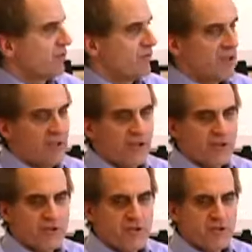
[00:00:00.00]
Well,
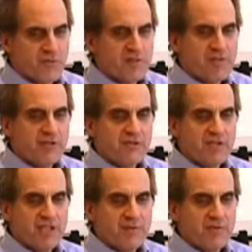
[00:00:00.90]
there's three major
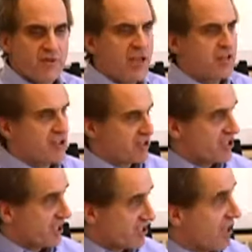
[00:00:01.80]
types, or actually the
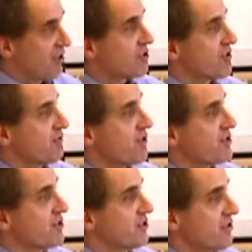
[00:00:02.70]
technology
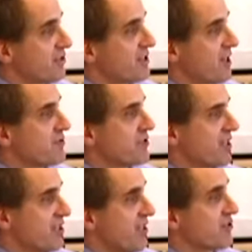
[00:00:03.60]
falls into three types of
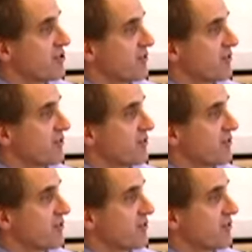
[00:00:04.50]
technology.